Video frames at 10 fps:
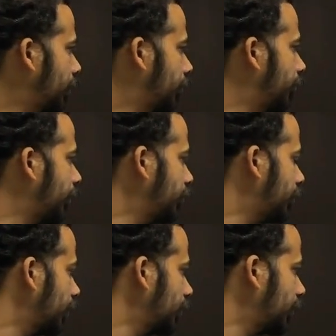when you
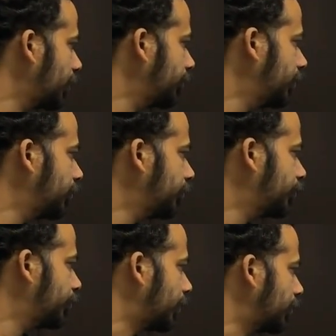take the derivative,
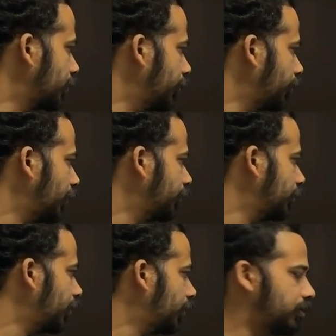this one, okay,
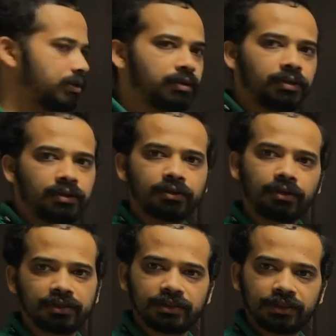Y1 dot
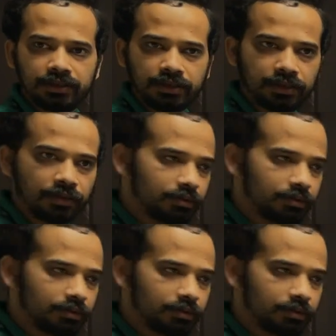cos theta, theta dot.